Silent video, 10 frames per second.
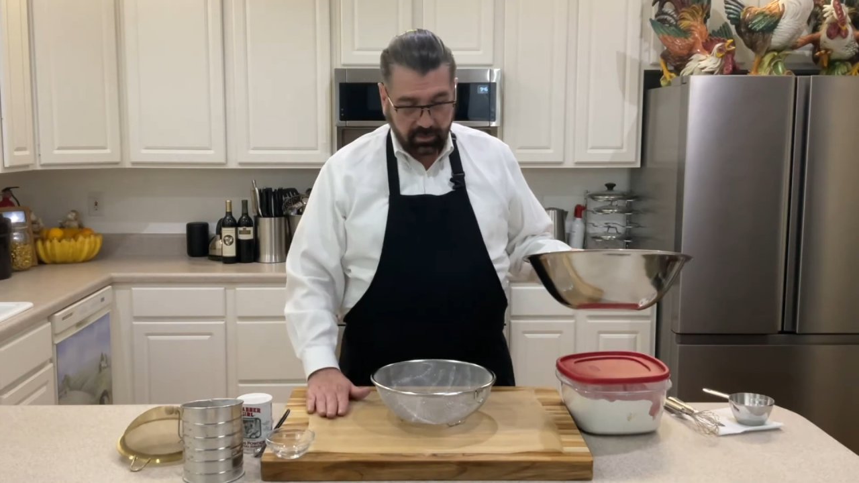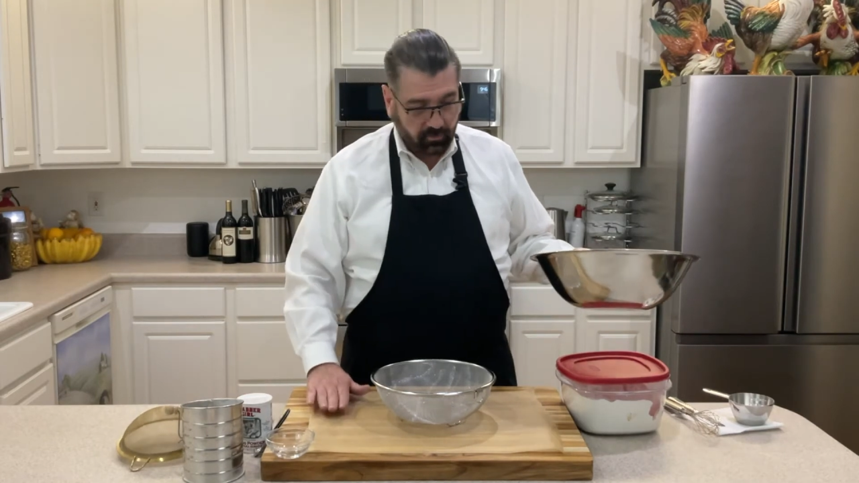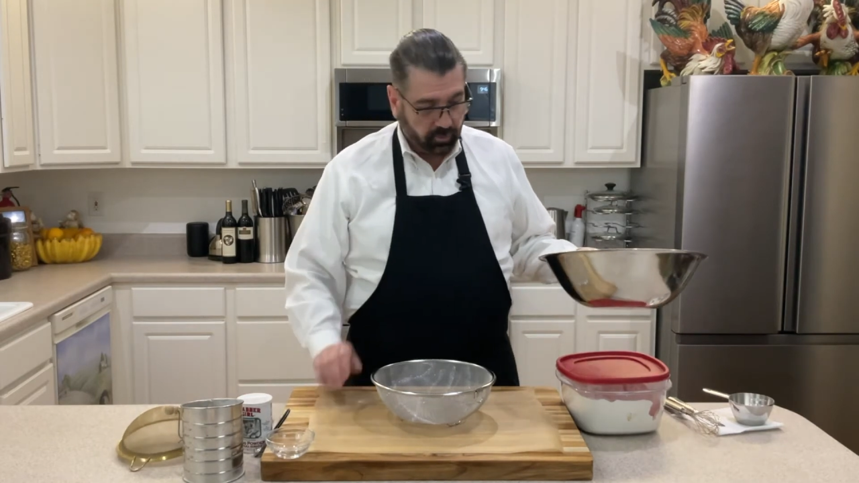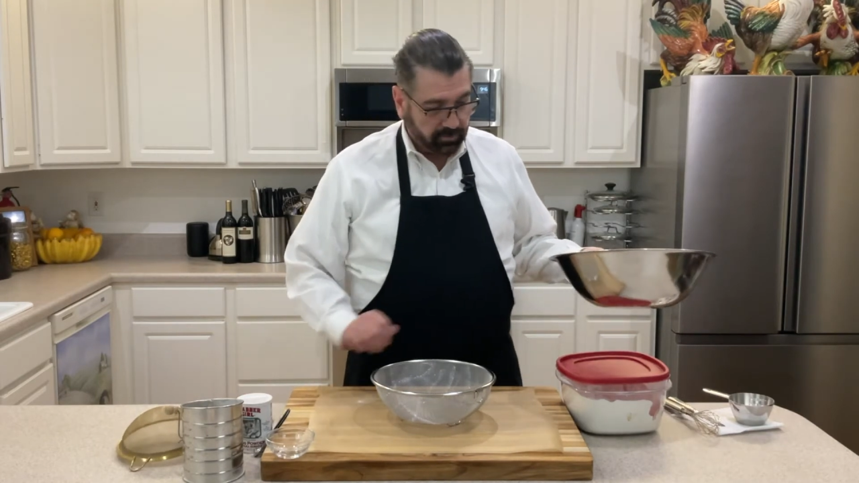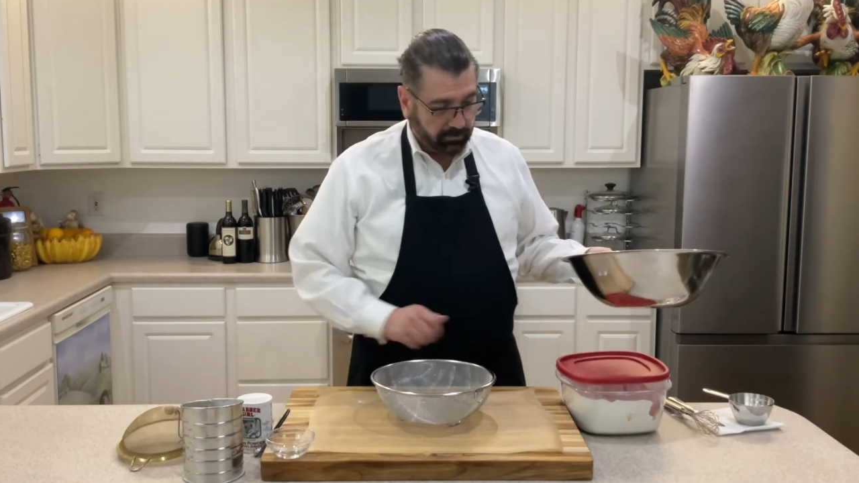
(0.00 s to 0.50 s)

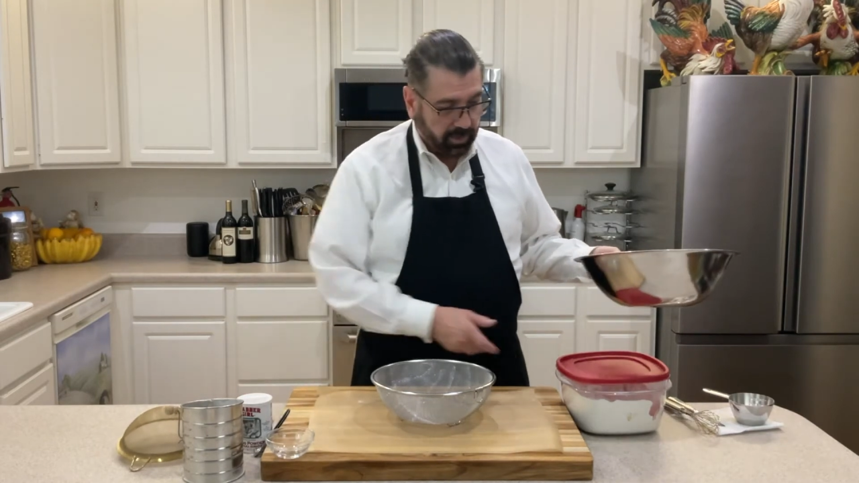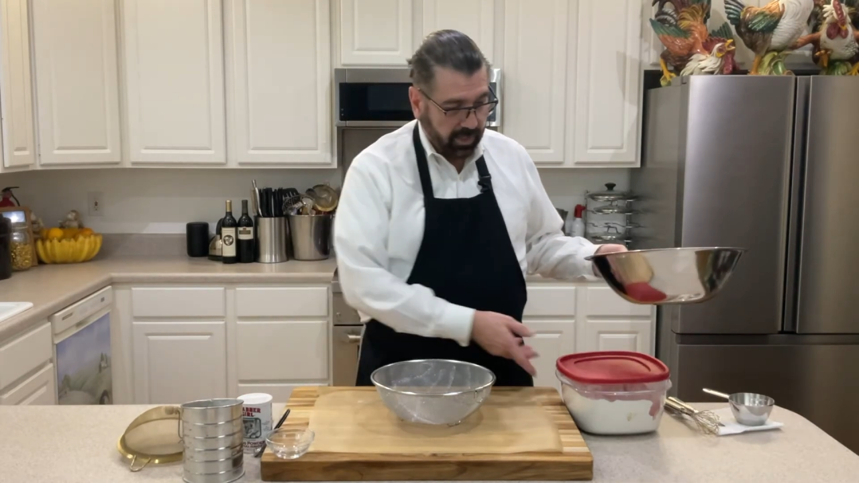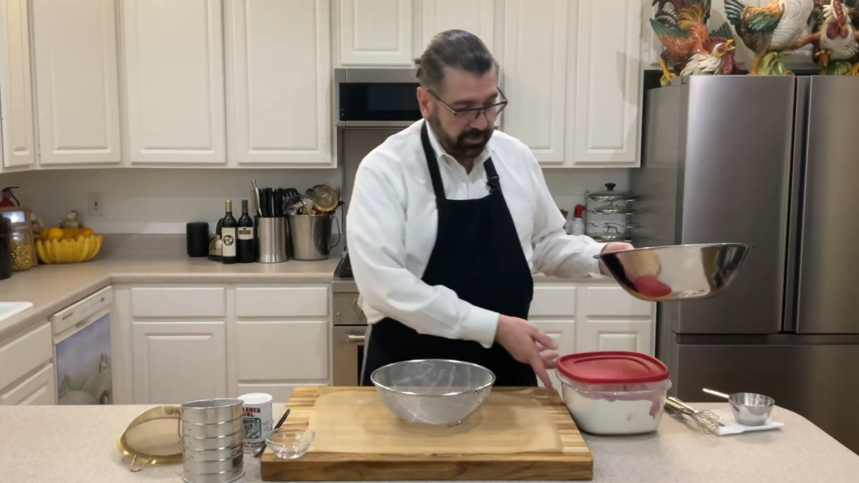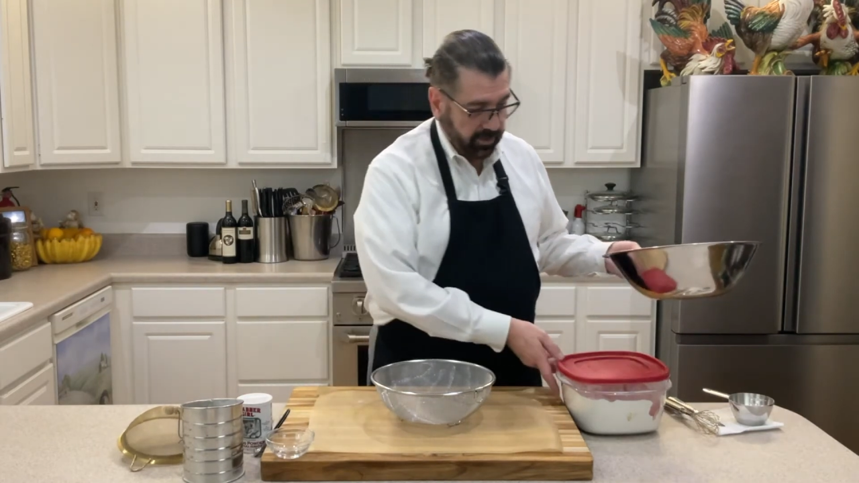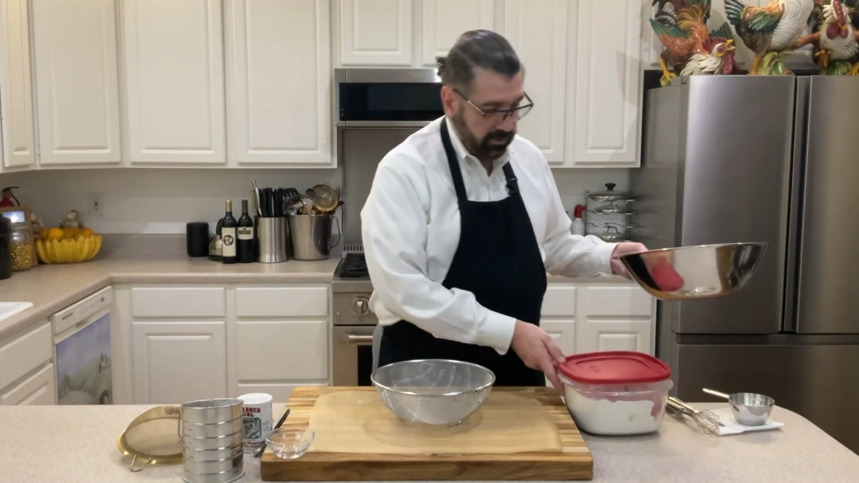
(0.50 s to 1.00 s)
wooden
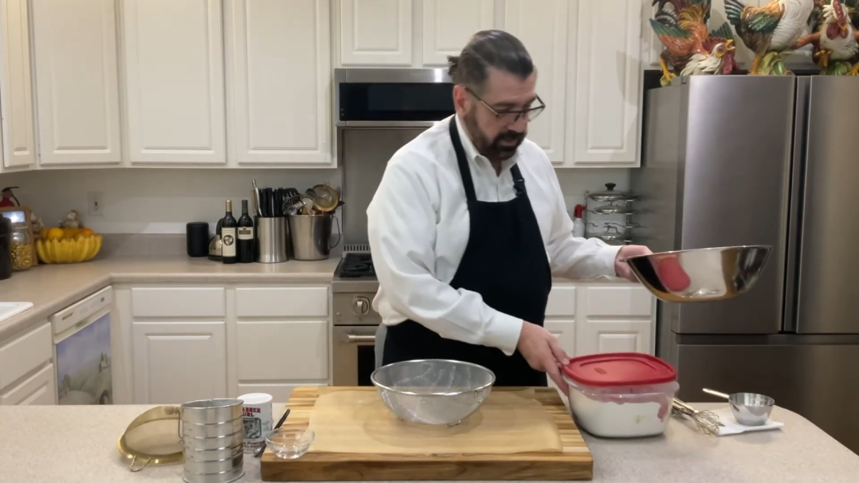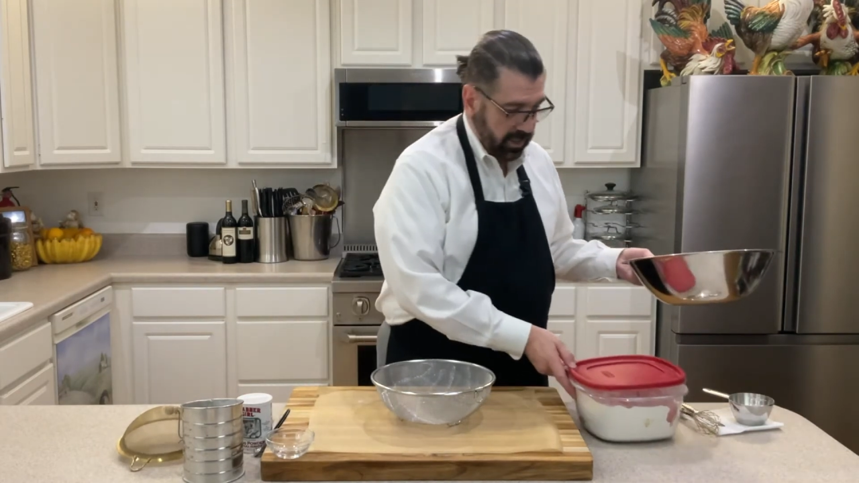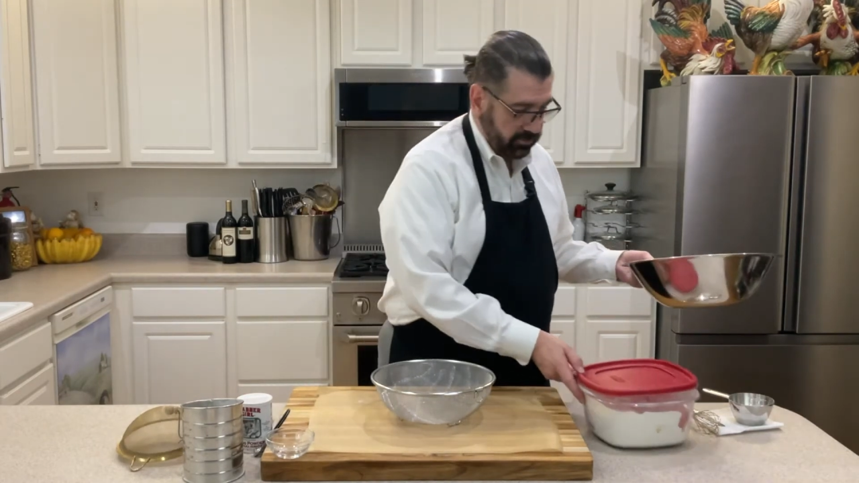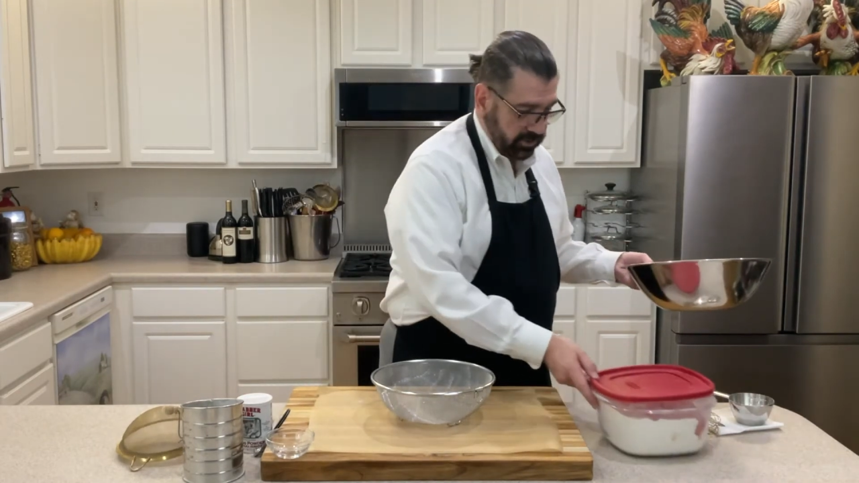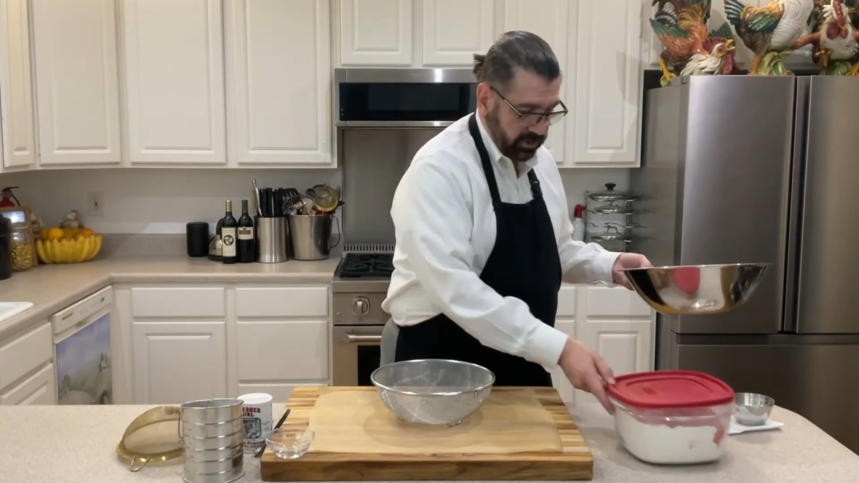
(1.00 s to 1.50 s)
block here that I
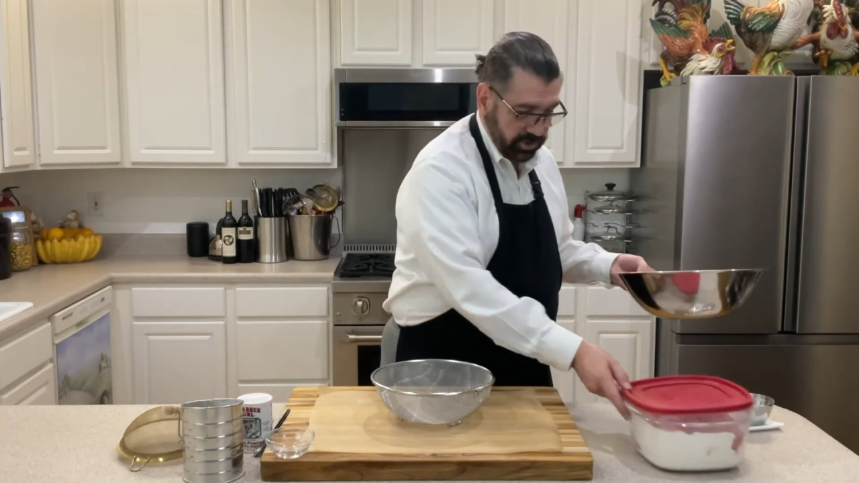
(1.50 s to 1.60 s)
was going to